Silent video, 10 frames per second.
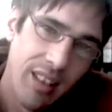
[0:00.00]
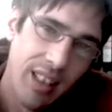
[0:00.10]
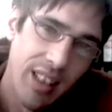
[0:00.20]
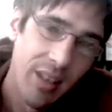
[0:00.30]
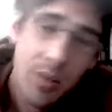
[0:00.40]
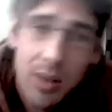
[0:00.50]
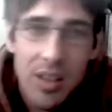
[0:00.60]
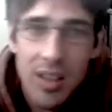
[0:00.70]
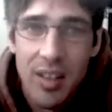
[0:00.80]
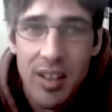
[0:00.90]
is,
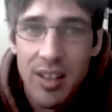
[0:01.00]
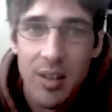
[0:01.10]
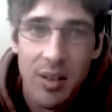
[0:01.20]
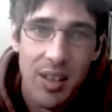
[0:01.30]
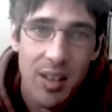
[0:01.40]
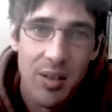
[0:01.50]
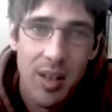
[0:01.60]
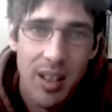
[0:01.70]
which there is no such way.